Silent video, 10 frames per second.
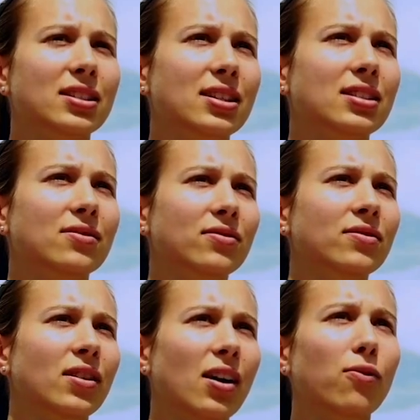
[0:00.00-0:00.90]
a sense of,
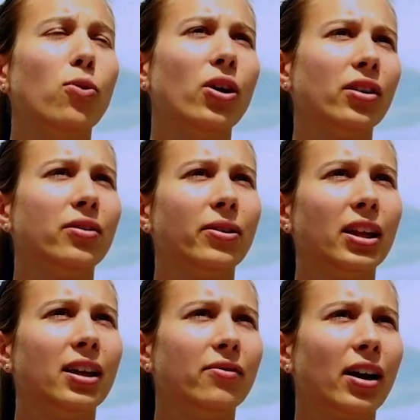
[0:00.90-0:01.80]
of worth
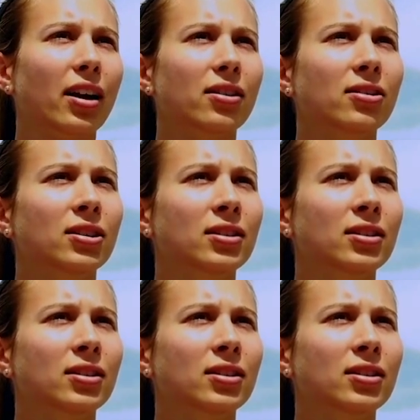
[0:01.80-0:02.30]
really and value.